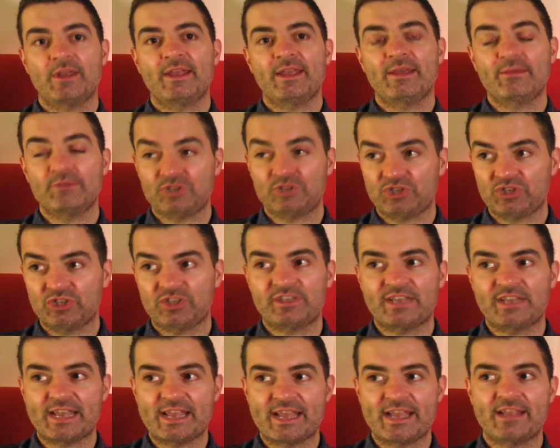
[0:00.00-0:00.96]
It was just
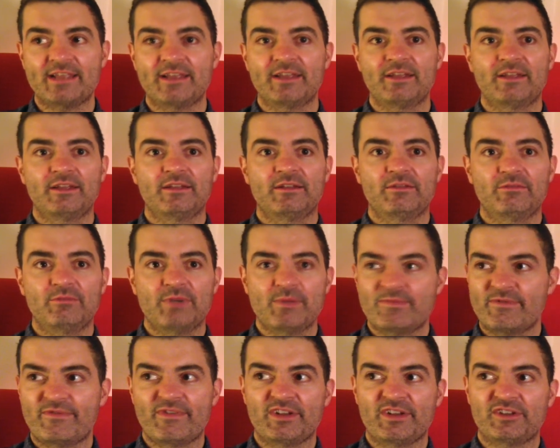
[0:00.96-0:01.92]
saying, we're
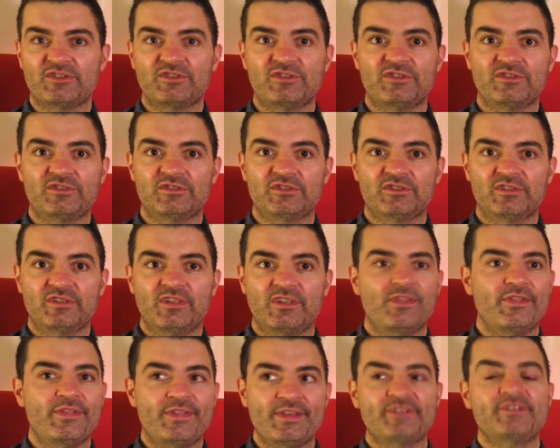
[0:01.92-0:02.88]
professionals,
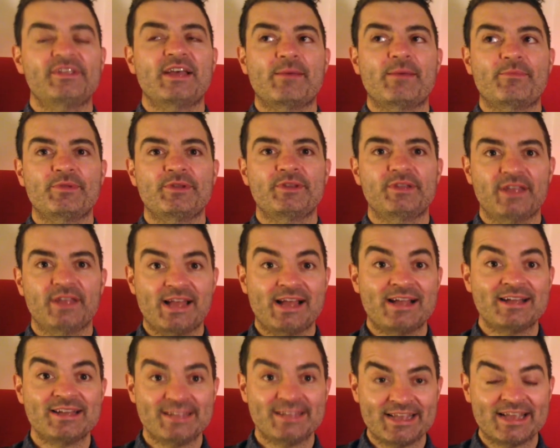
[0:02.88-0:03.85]
this happened,
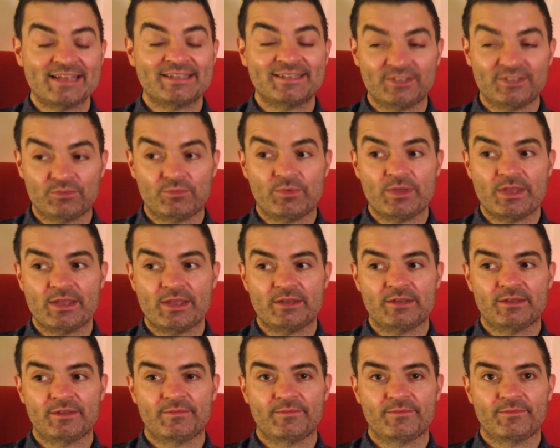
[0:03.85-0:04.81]
and yes, it's
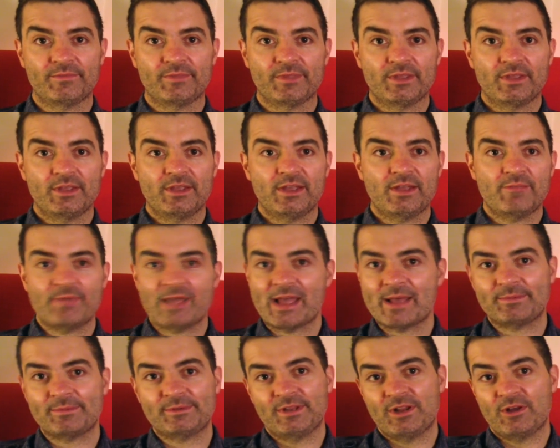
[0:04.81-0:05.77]
weird and
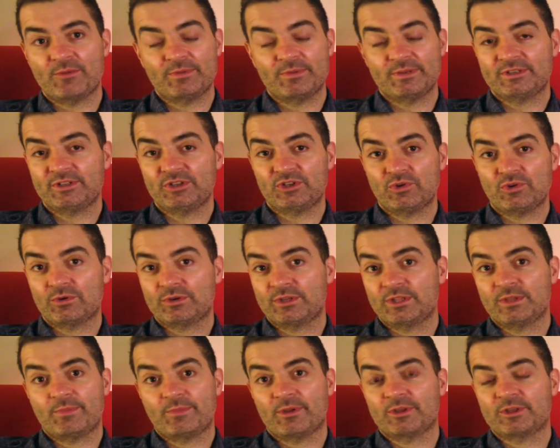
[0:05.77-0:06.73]
perhaps it opens the door to
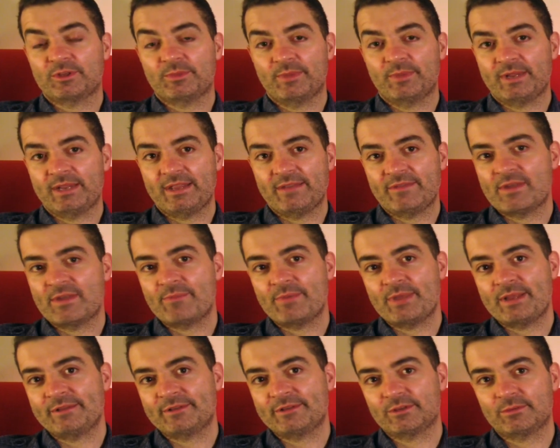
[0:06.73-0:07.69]
the possibility of there
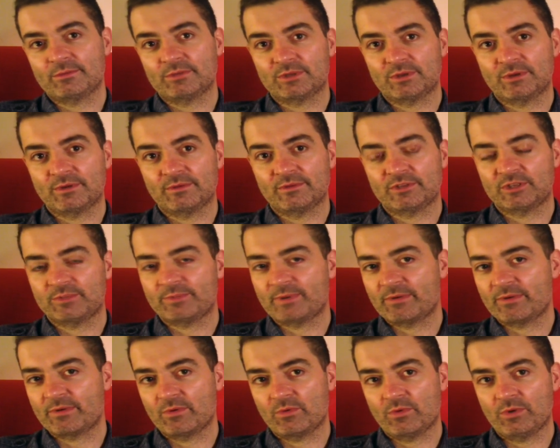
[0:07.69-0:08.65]
being some sort of
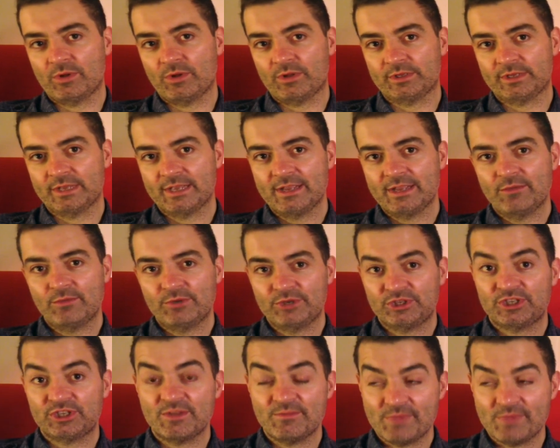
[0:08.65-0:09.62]
spirit world,
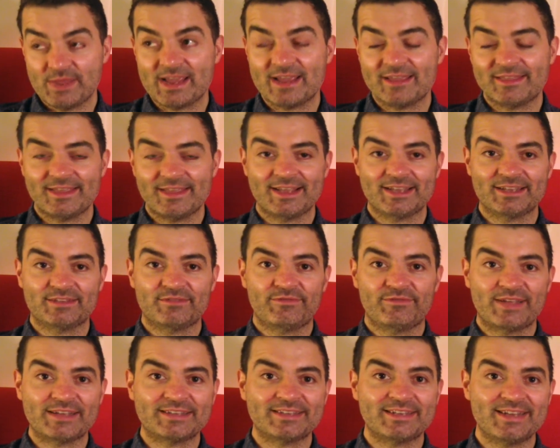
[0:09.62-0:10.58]
which to me I think is
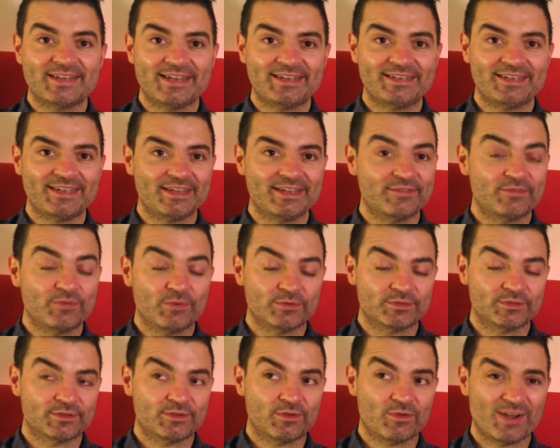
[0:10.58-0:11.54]
fascinating and, of
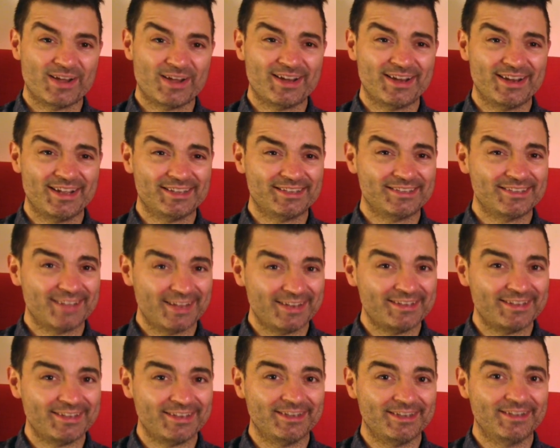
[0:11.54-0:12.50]
course, quite an
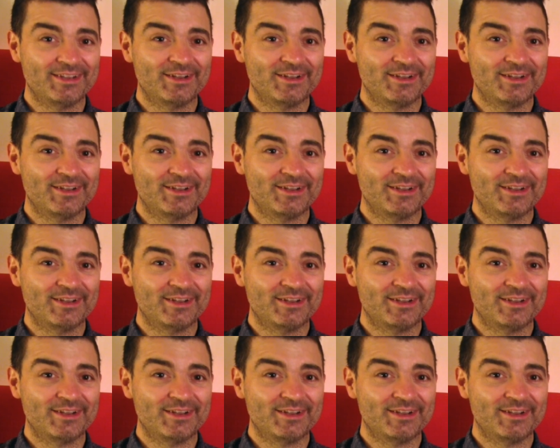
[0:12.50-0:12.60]
exciting